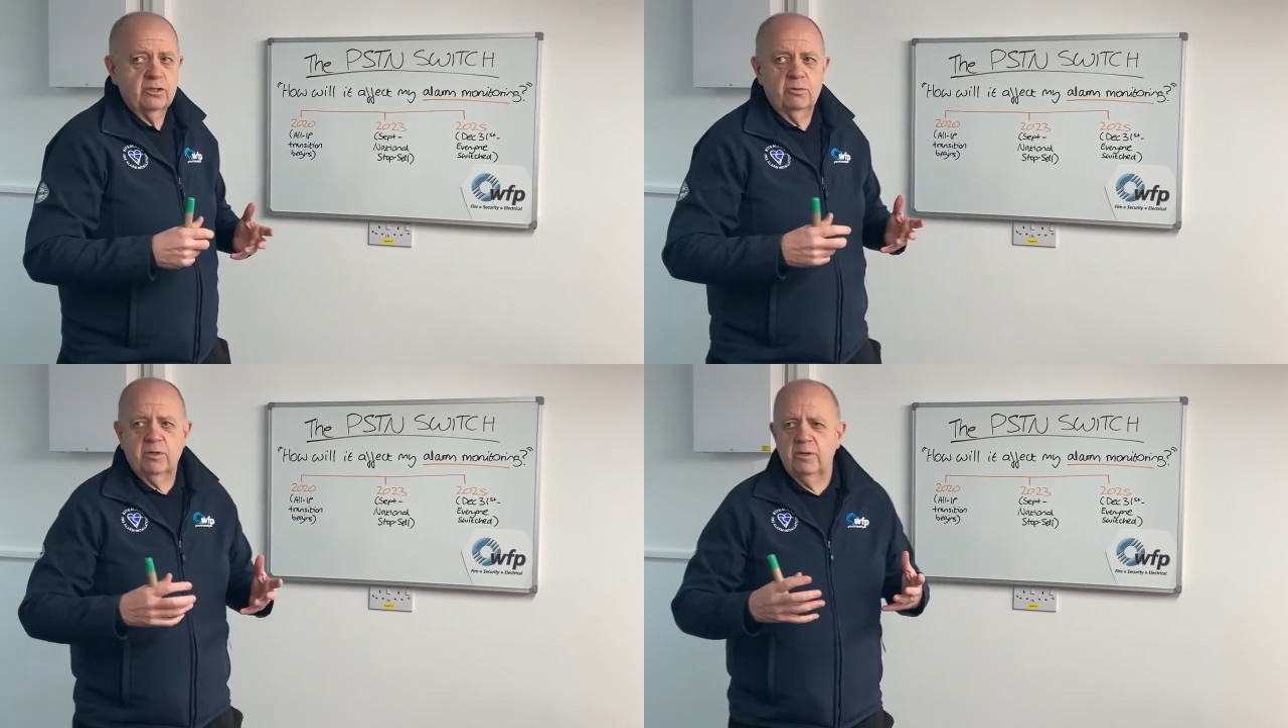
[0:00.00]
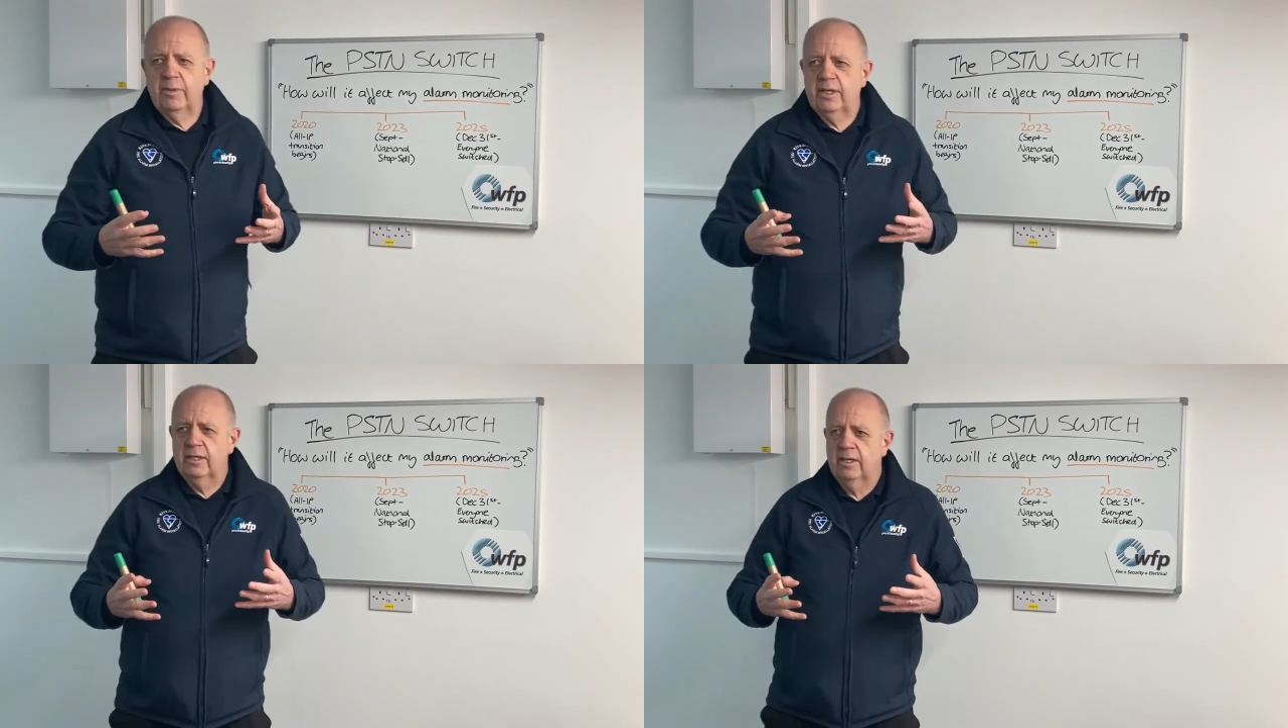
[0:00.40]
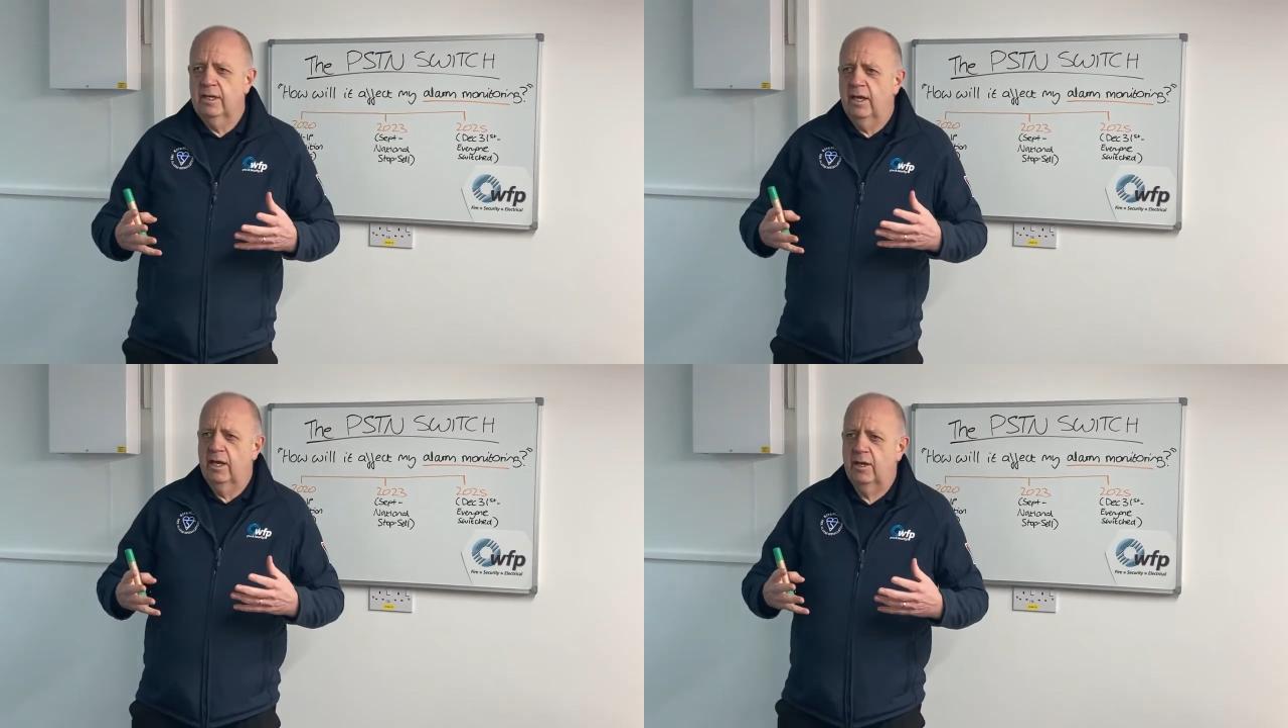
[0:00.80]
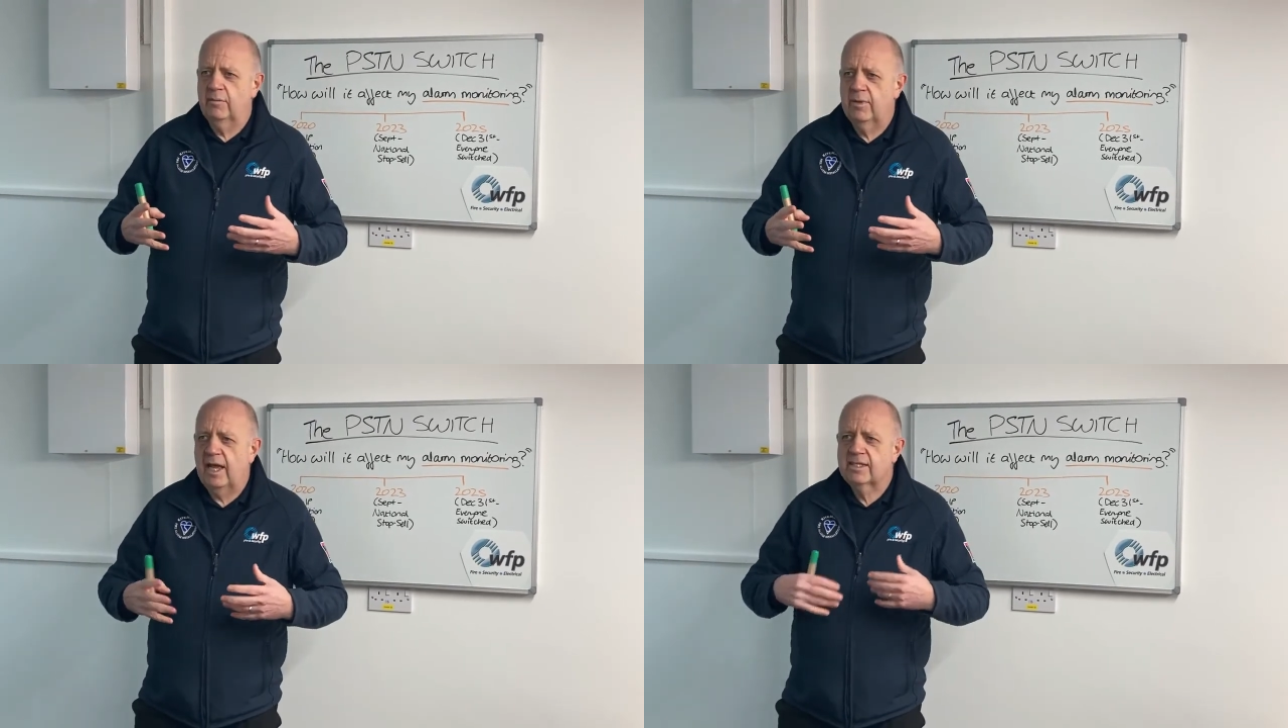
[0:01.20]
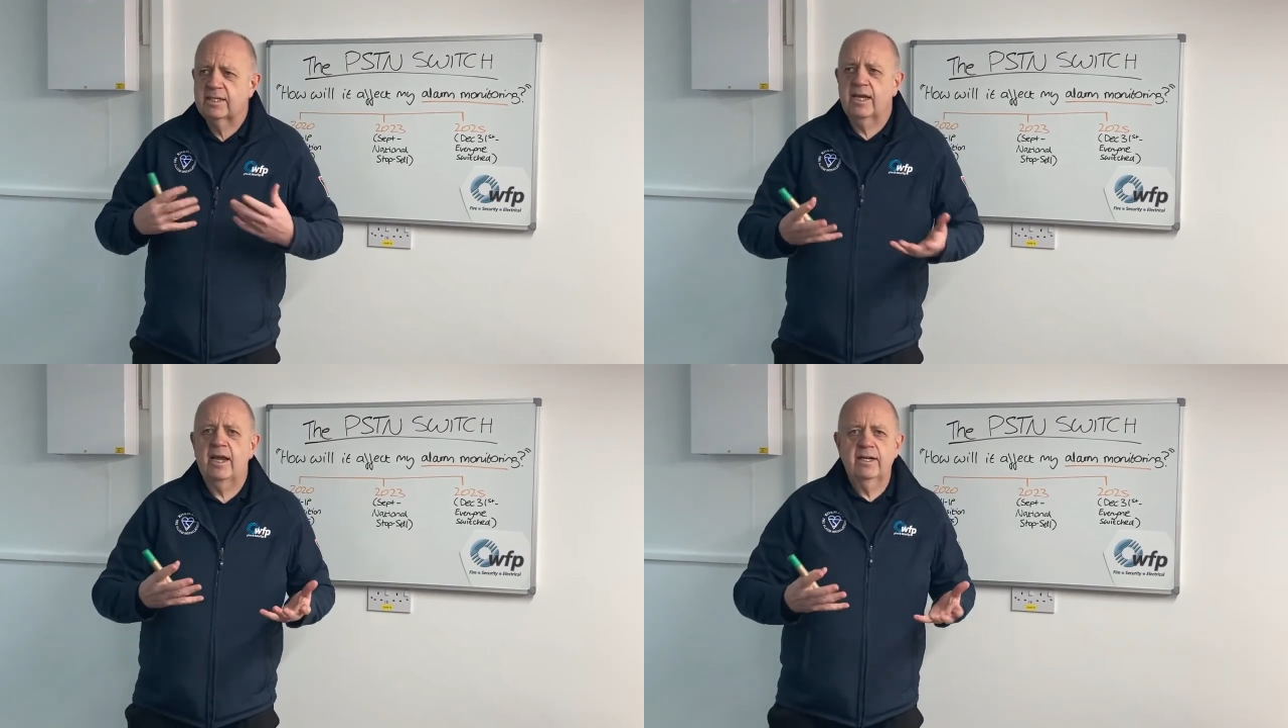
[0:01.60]
you want to be
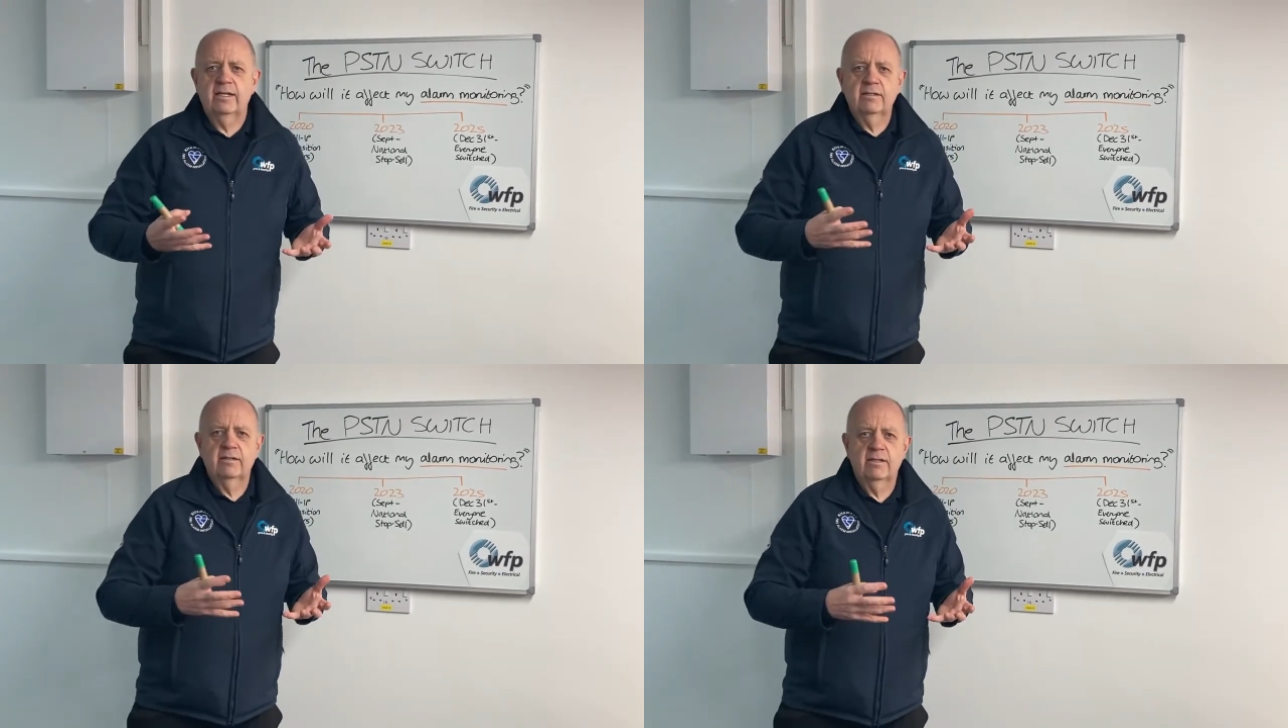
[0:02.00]
ascertaining